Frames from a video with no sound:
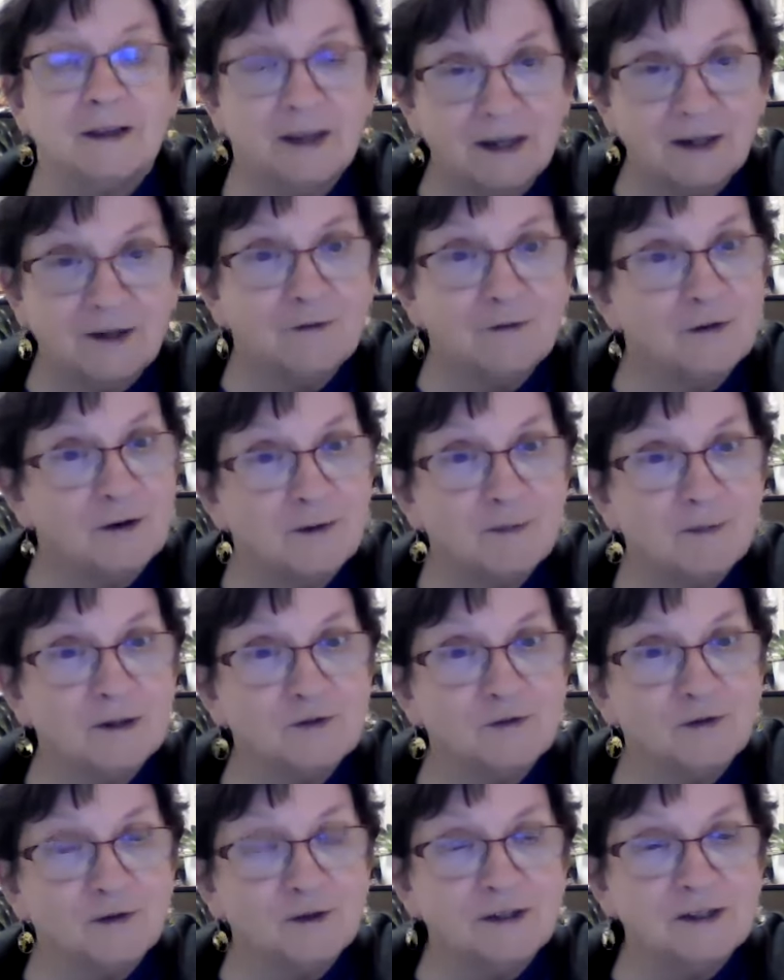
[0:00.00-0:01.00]
Thank you very
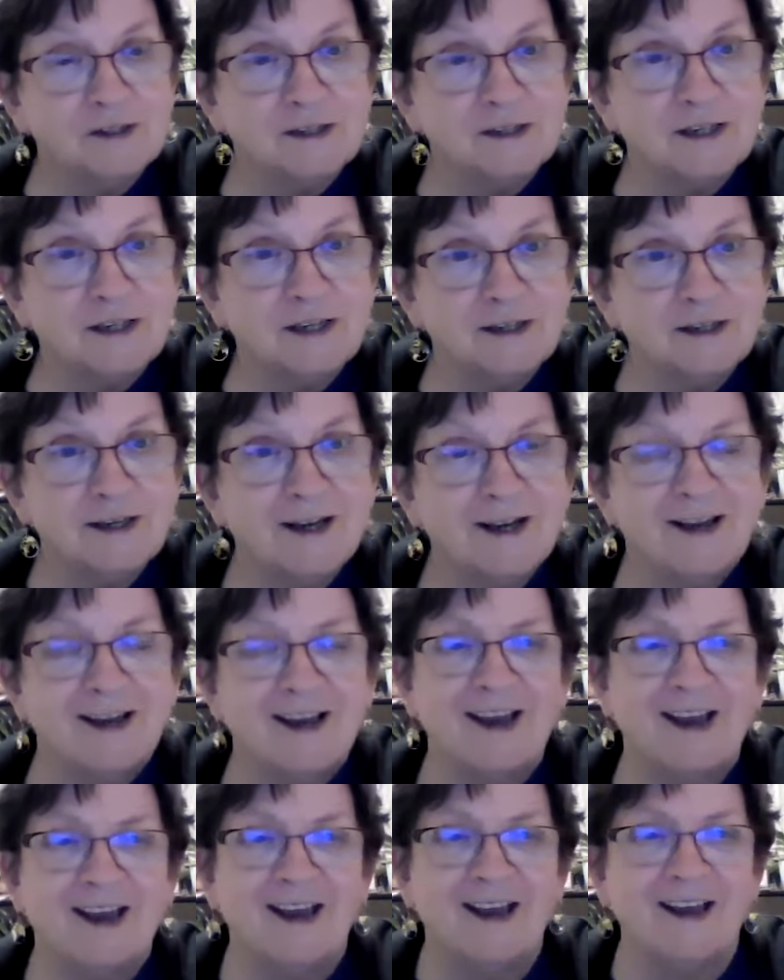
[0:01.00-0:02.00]
much for listening,
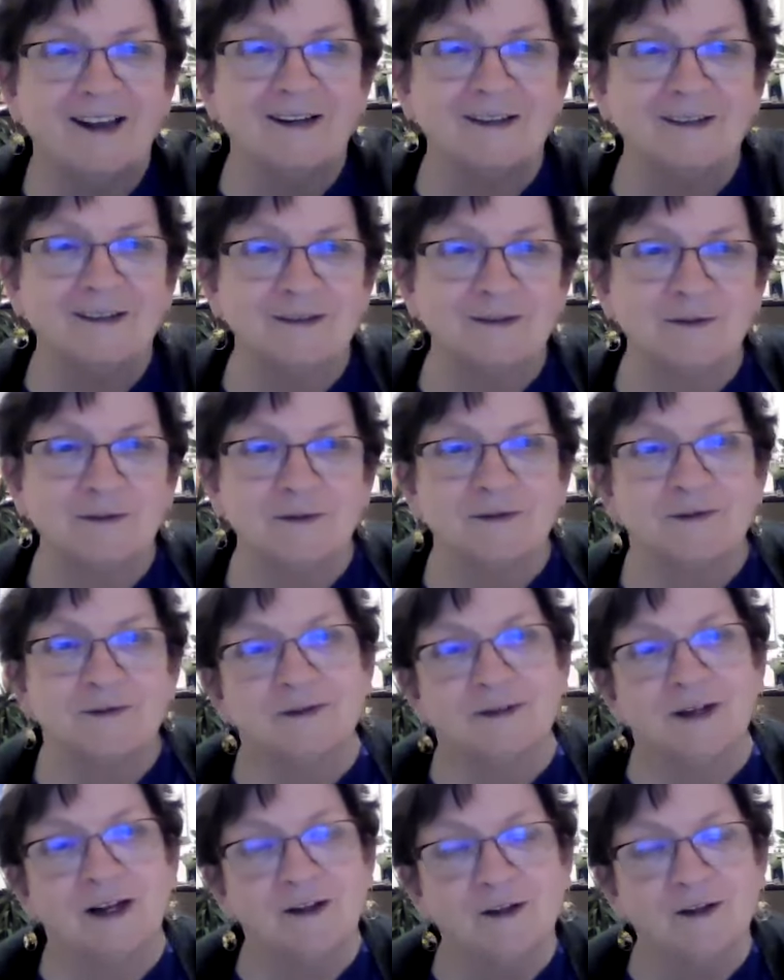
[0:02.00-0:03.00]
and
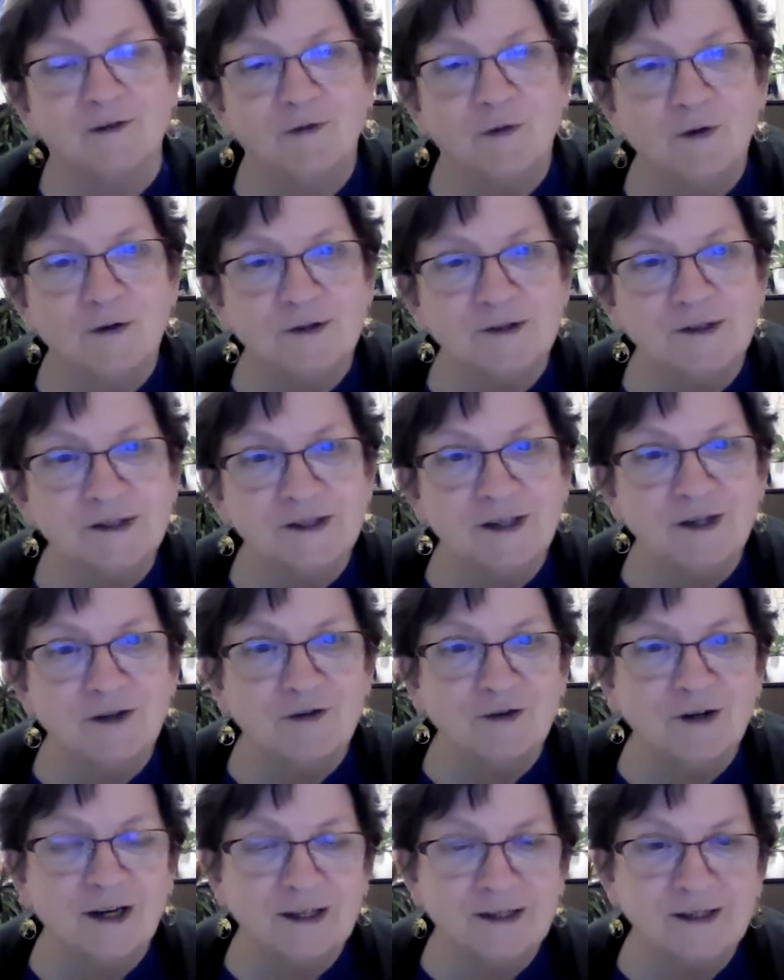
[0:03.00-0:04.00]
I look forward to seeing
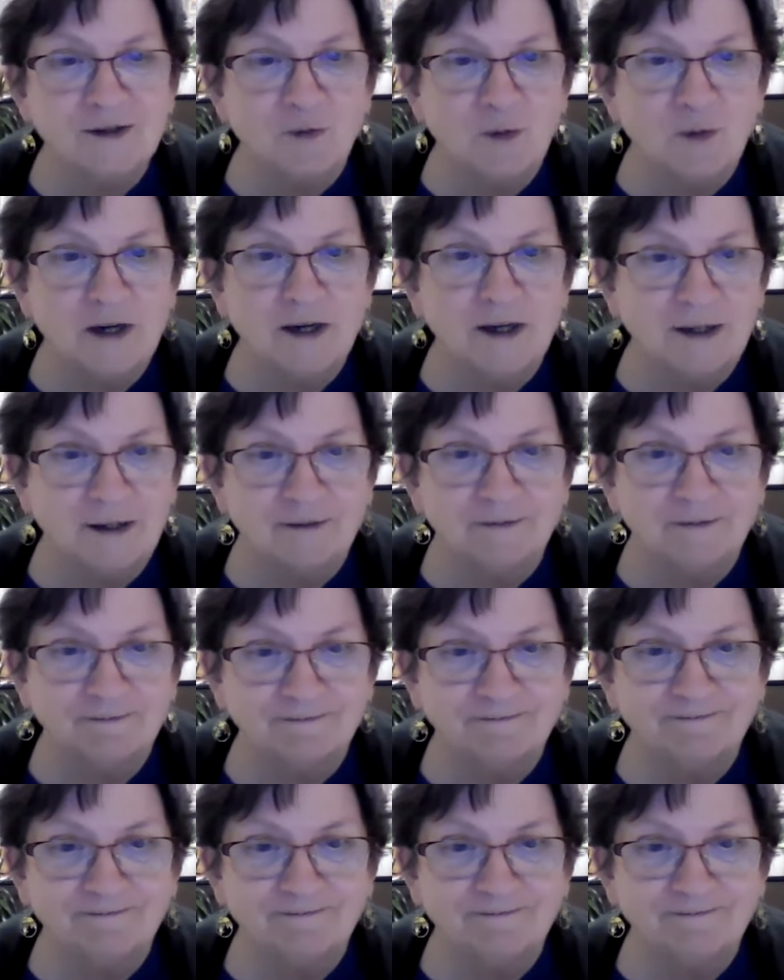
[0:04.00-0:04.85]
you next week.